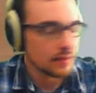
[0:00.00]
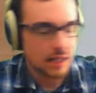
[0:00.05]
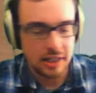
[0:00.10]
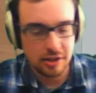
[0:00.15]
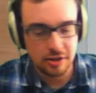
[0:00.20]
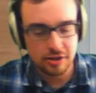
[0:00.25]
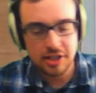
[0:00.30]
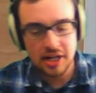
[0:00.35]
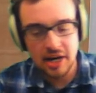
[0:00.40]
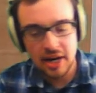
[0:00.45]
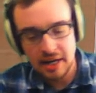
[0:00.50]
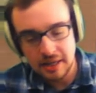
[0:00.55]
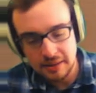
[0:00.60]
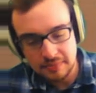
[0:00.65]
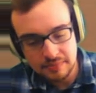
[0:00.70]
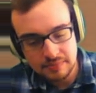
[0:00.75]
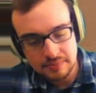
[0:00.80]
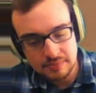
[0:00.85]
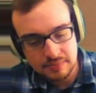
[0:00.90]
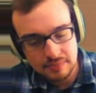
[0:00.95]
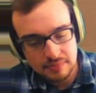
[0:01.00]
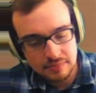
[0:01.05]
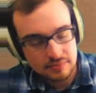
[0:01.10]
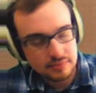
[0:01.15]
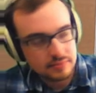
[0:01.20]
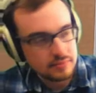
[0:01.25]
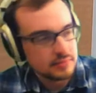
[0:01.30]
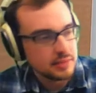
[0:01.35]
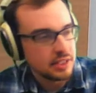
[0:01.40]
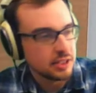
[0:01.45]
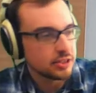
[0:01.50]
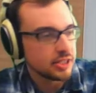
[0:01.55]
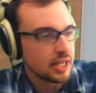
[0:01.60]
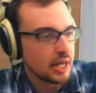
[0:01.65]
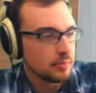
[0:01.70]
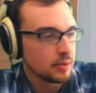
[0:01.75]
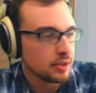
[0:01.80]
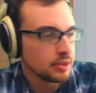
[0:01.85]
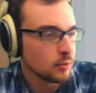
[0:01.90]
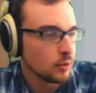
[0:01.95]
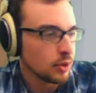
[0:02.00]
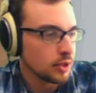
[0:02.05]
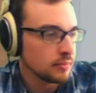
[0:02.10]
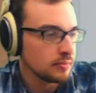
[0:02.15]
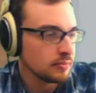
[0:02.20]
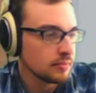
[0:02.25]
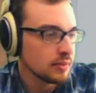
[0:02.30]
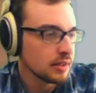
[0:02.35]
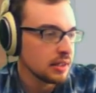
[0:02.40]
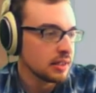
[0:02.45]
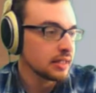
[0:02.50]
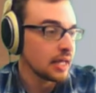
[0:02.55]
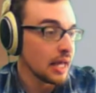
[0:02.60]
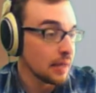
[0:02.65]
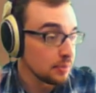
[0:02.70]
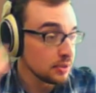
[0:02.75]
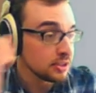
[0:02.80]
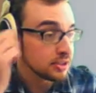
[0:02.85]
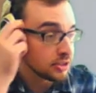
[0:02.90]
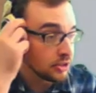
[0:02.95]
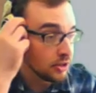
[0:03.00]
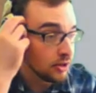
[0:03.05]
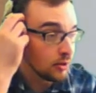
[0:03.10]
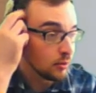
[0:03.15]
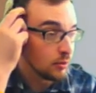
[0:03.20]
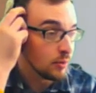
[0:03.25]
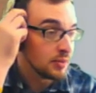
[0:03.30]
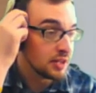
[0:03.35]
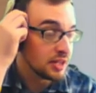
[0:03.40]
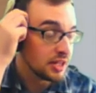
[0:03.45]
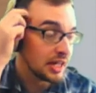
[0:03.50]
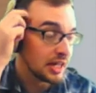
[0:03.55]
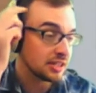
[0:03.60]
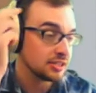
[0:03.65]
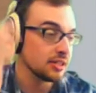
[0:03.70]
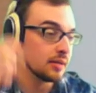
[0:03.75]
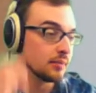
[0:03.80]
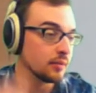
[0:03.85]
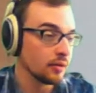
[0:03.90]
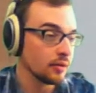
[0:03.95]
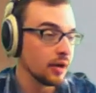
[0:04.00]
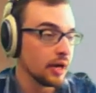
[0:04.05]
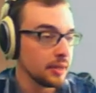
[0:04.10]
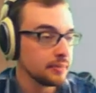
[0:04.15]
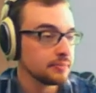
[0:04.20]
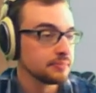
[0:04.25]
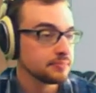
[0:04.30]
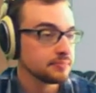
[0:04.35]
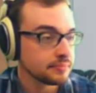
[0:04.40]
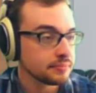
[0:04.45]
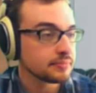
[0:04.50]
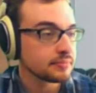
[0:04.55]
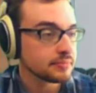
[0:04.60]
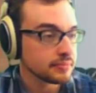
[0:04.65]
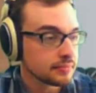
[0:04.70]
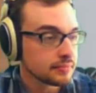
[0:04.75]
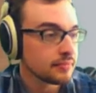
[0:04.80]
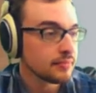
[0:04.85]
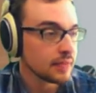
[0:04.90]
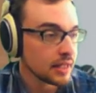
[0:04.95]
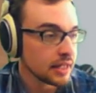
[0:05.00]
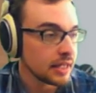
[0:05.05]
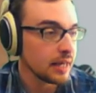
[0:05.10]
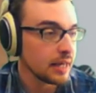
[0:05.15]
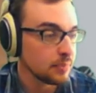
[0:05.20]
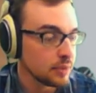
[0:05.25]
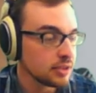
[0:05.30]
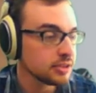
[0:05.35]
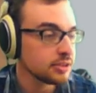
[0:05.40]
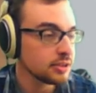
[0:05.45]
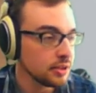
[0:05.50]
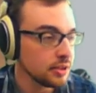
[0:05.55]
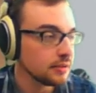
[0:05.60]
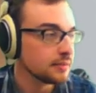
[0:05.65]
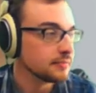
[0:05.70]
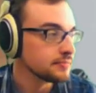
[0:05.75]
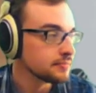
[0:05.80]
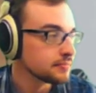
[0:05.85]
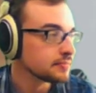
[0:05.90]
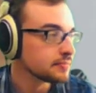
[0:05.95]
Here's k. Here's k plus 1. K plus 2 would be the next number, right? K plus 2.